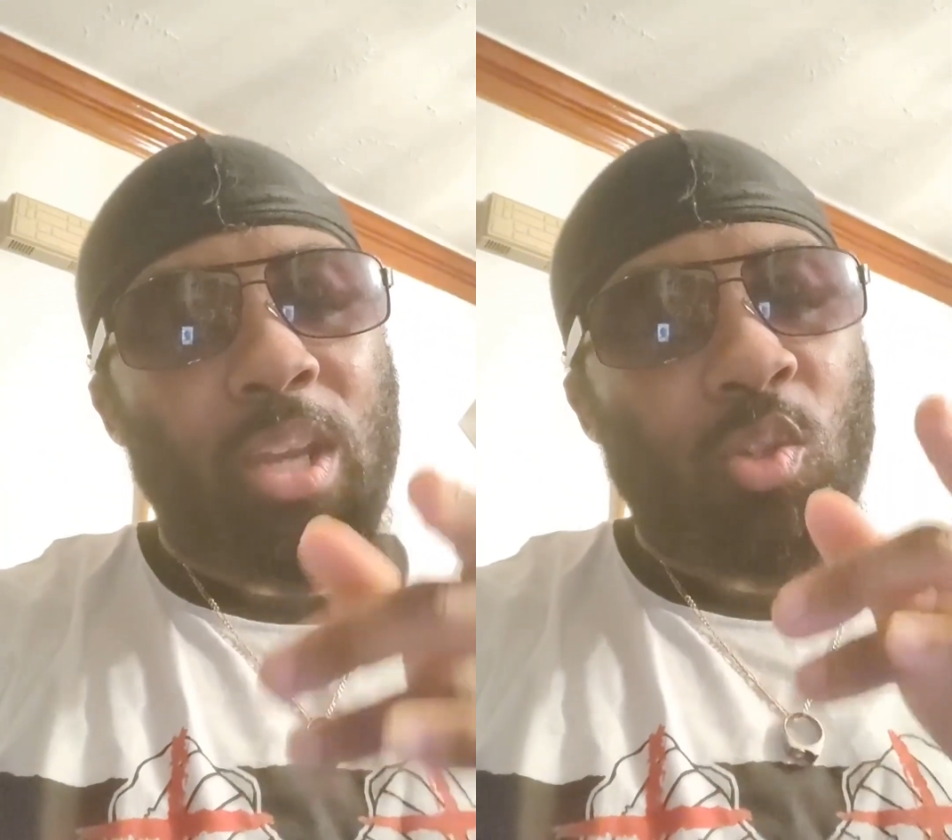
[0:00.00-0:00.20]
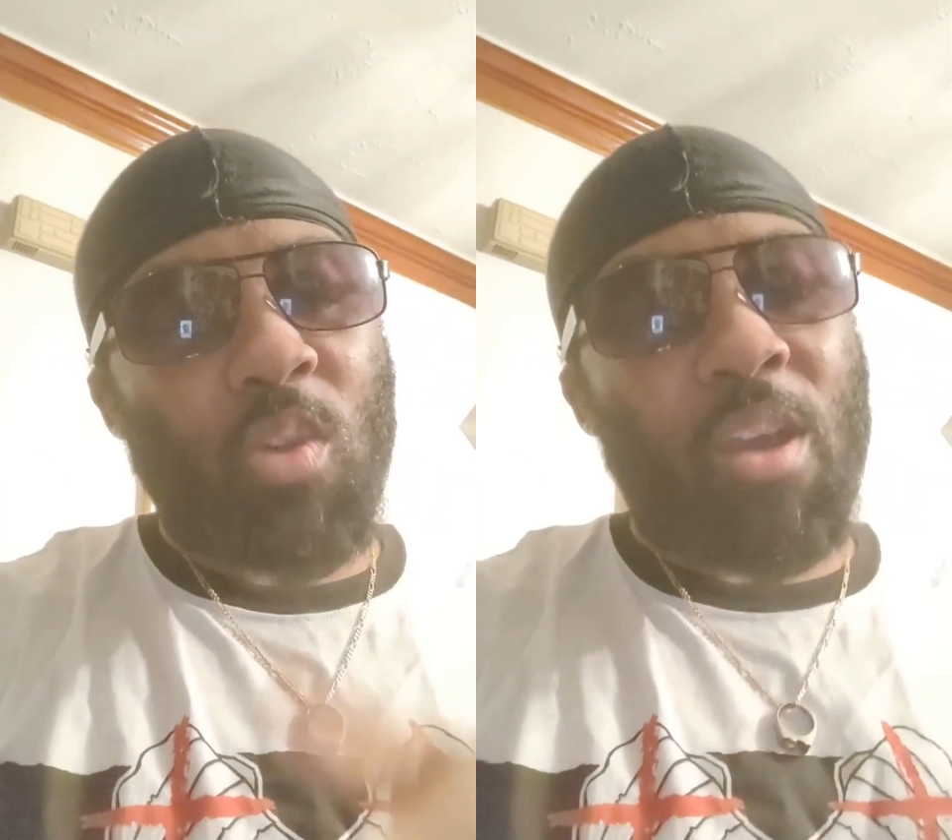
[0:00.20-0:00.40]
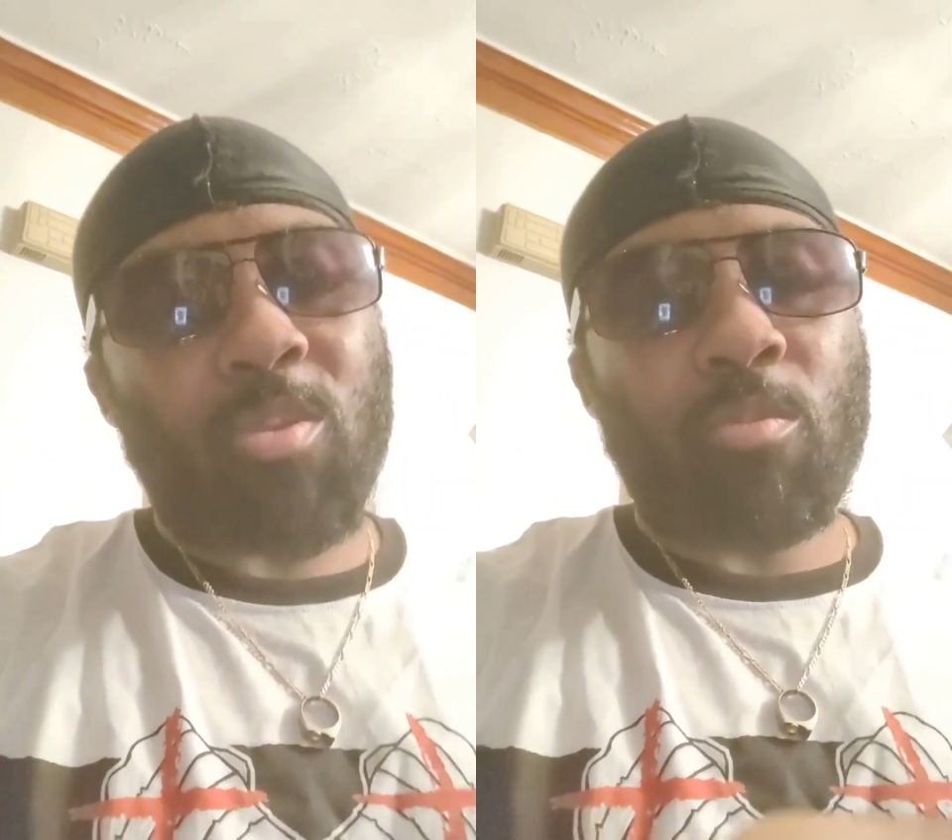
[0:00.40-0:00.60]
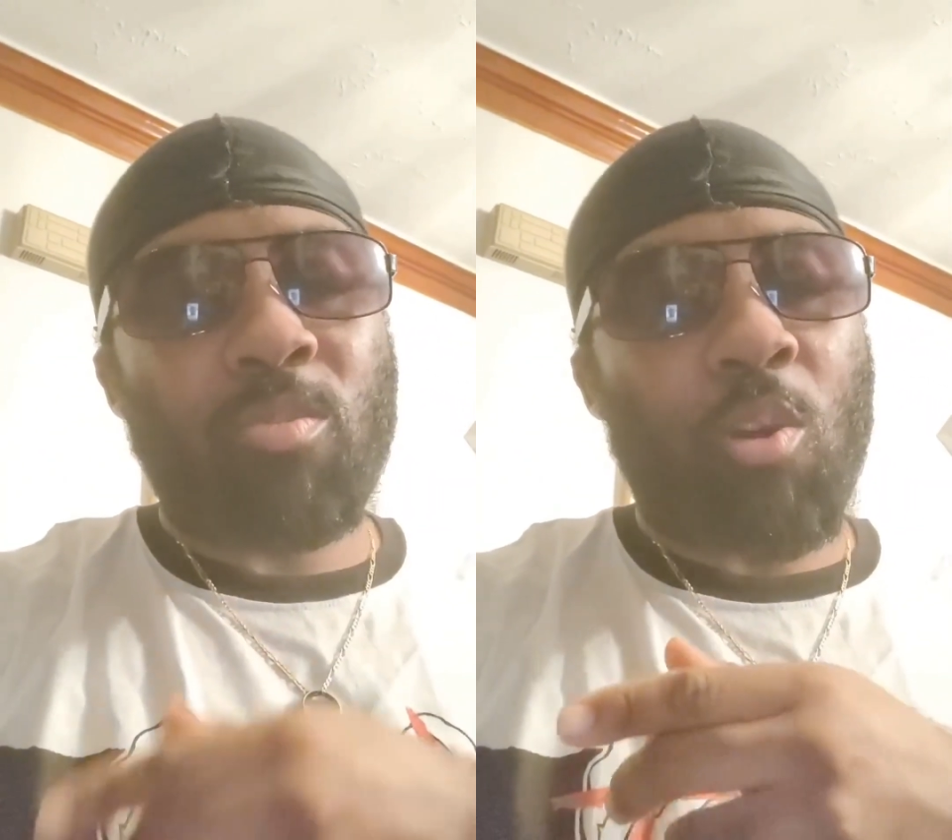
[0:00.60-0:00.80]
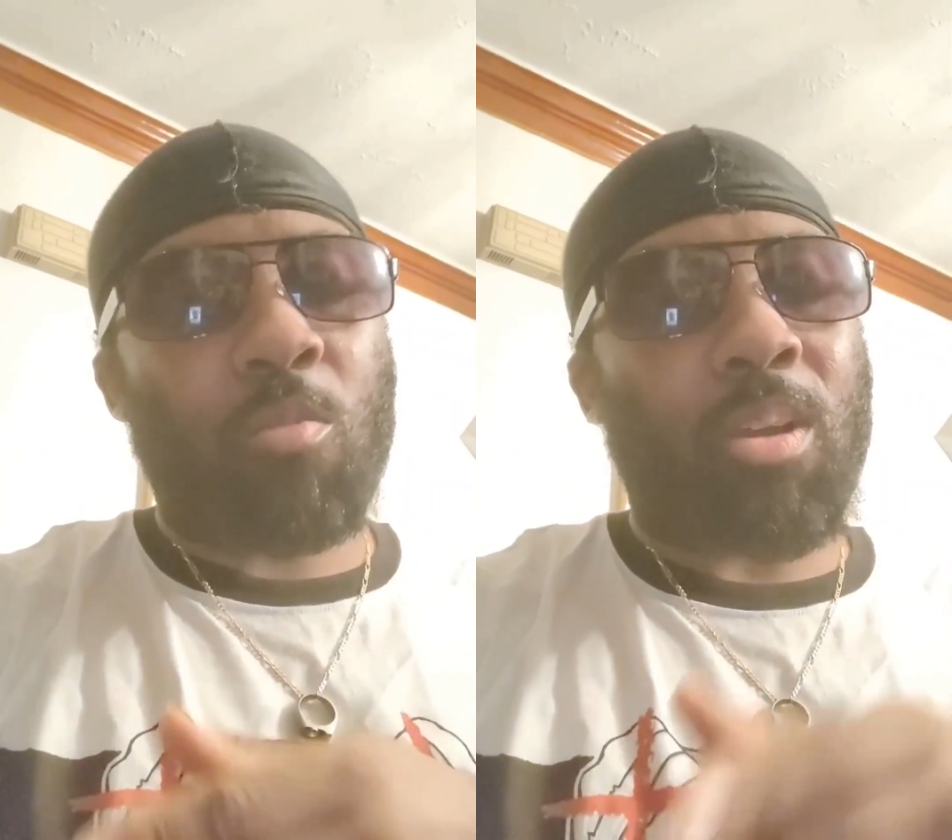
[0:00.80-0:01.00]
drop some
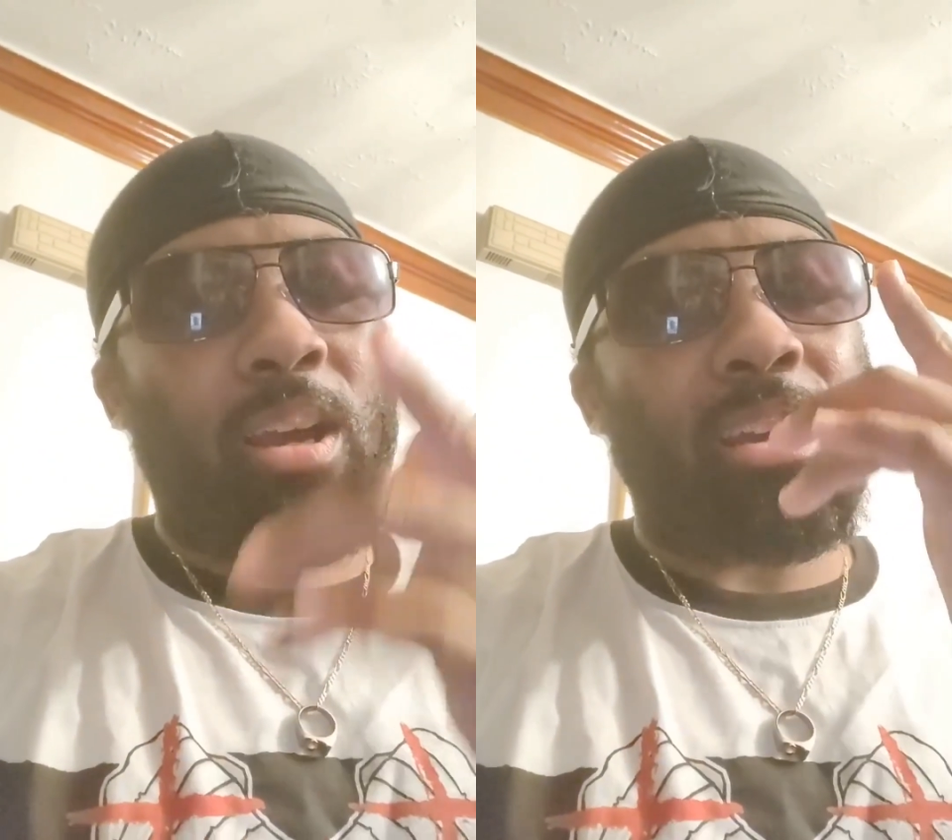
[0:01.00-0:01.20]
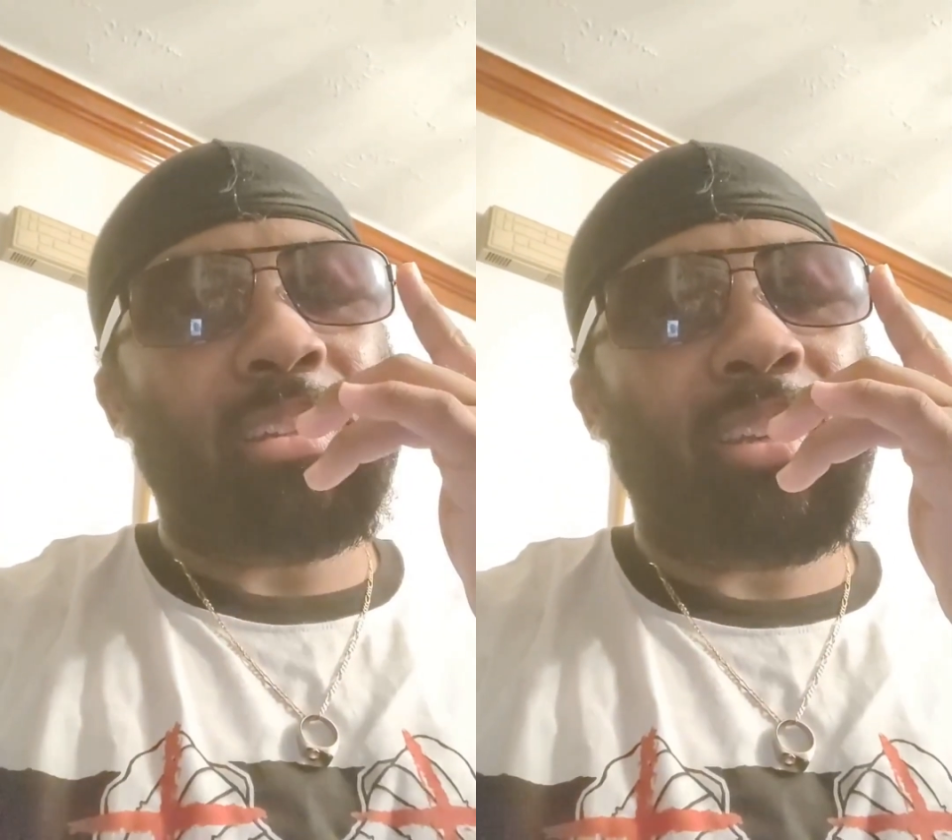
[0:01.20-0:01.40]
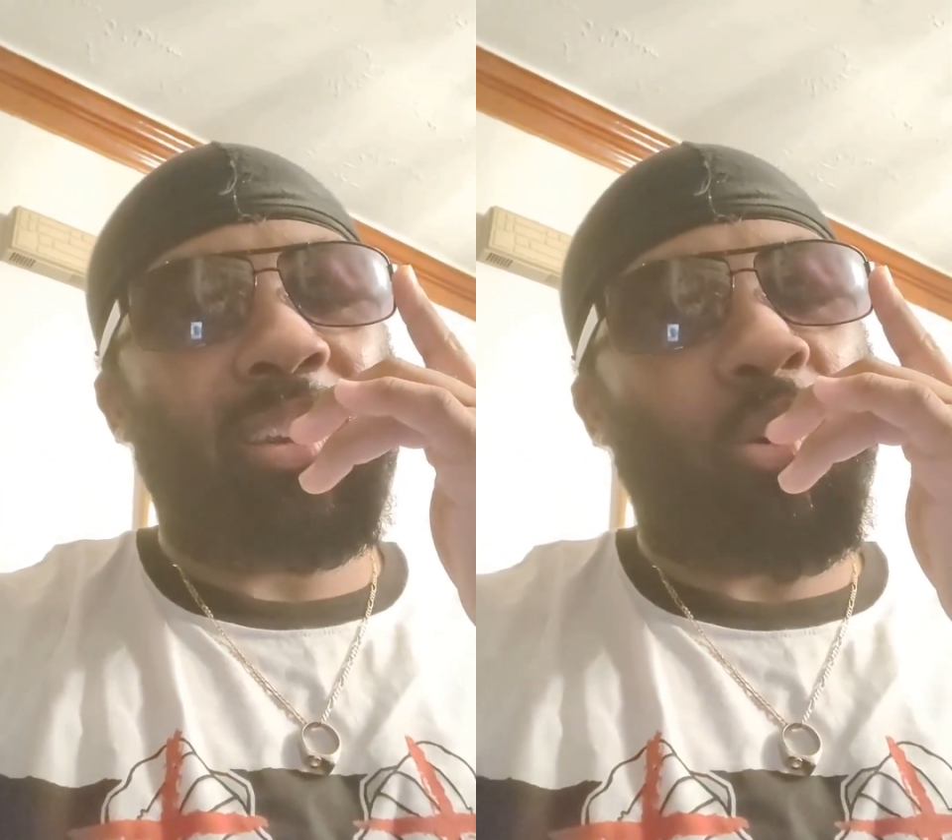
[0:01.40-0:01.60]
dope content